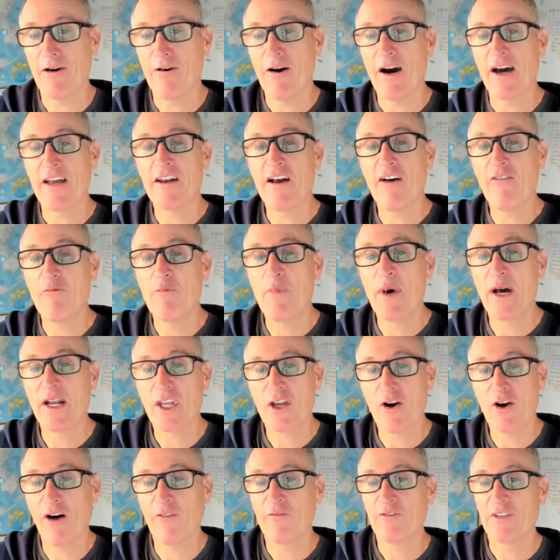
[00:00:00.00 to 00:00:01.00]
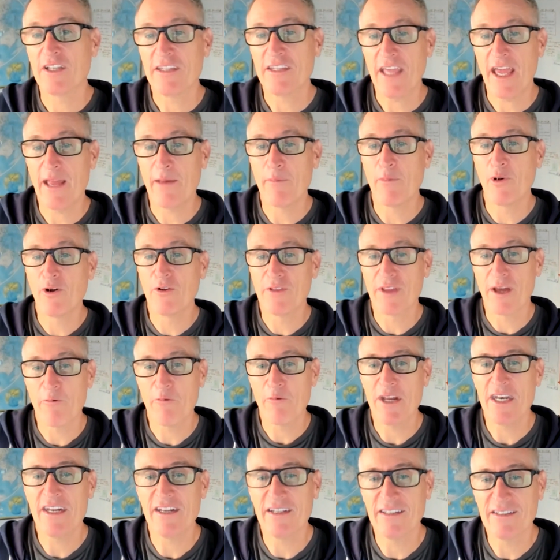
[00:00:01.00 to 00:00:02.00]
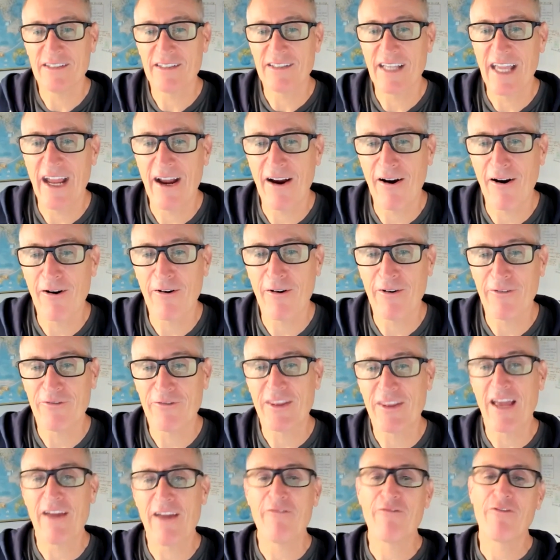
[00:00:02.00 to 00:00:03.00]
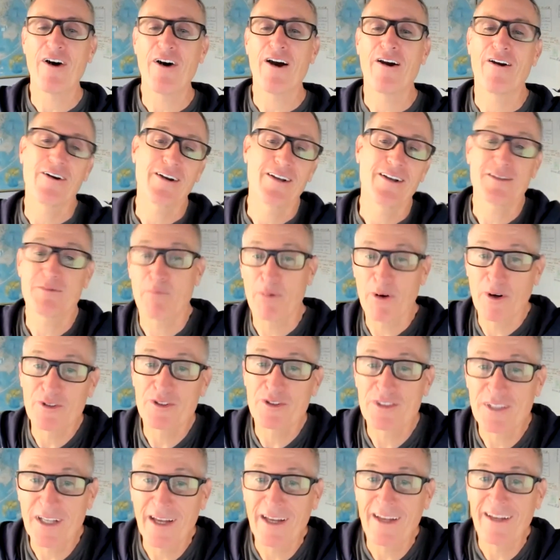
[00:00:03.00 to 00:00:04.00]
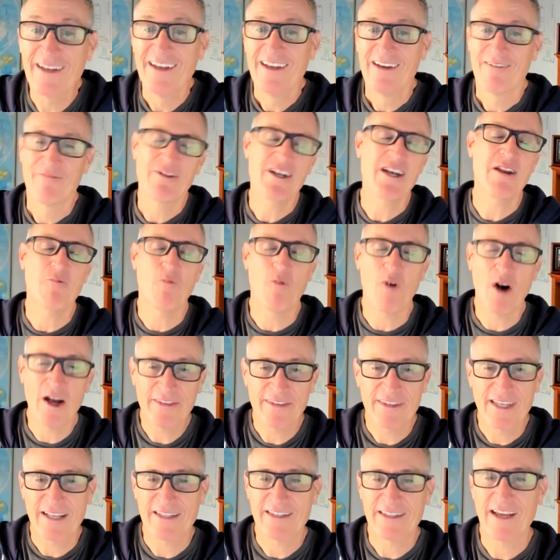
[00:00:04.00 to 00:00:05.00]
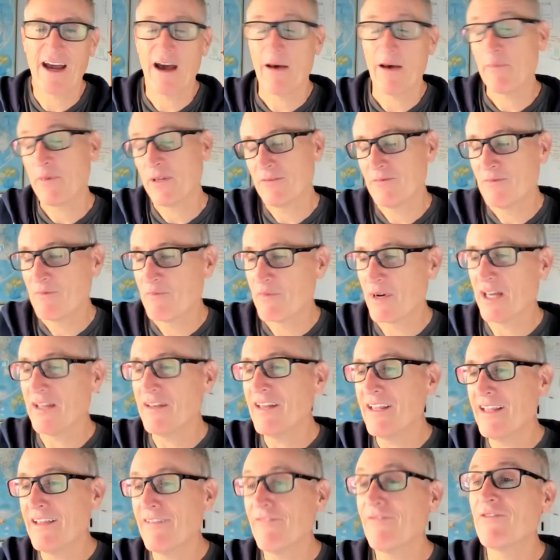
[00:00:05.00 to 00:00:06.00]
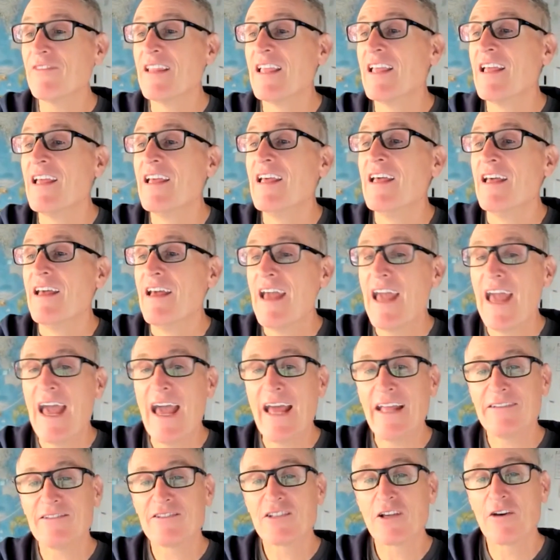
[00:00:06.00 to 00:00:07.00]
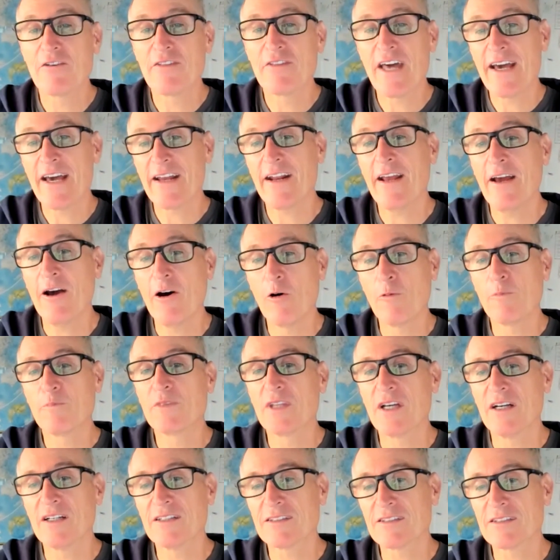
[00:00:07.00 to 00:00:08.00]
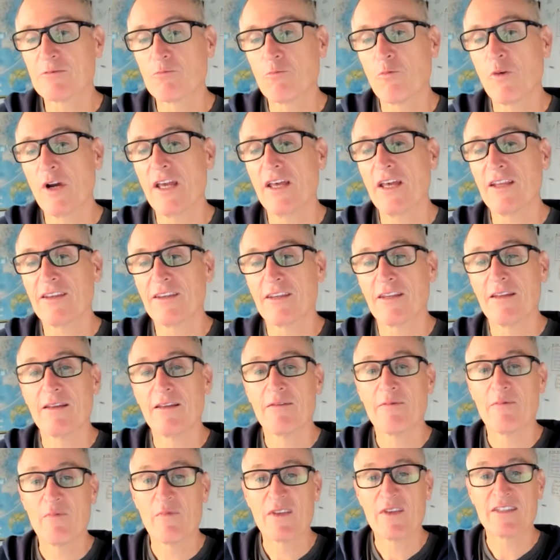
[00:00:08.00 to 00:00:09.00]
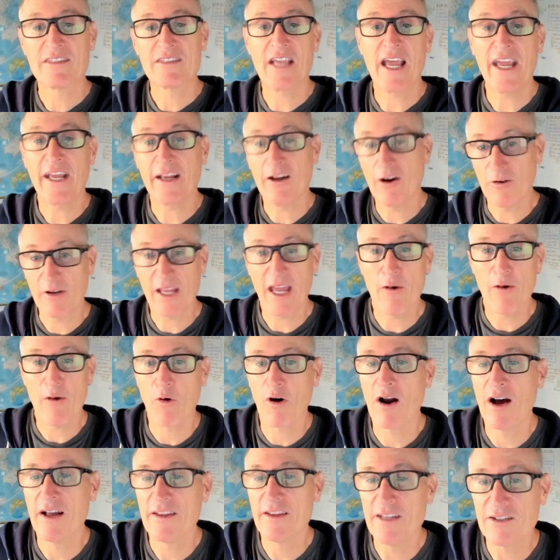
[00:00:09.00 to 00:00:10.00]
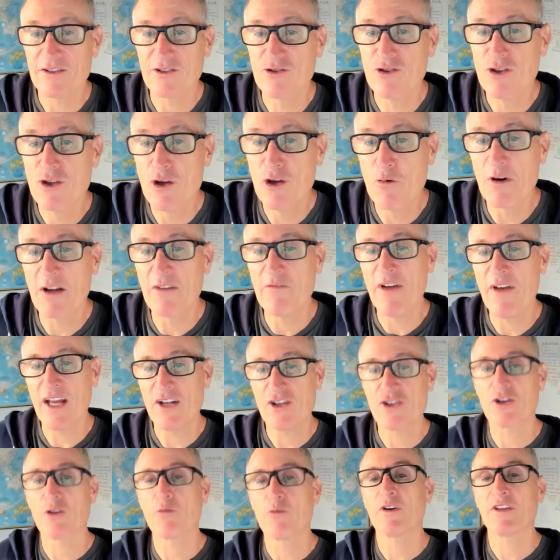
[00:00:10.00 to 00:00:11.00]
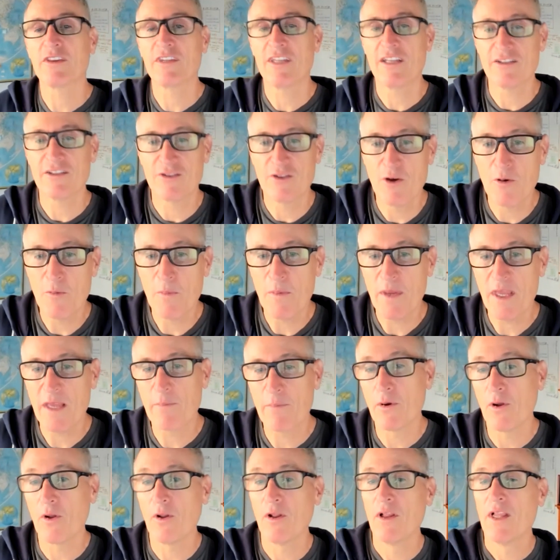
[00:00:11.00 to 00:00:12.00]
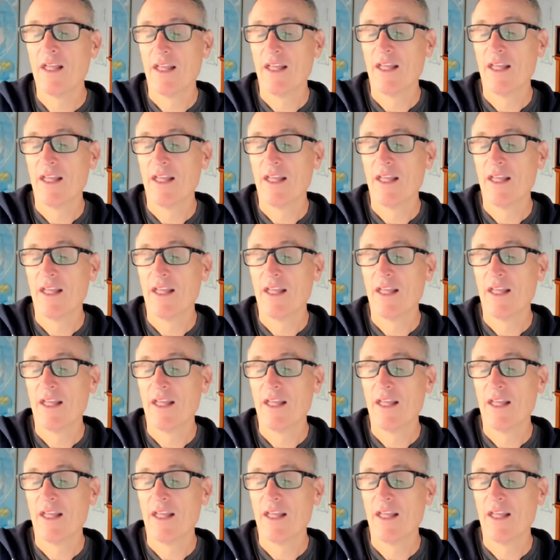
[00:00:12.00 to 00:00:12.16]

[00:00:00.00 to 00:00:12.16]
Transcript: enough money off the table that we didn't care if they fired us per se. We didn't want that to happen, and so that helped us with saying, okay, we're on this new adventure with these new people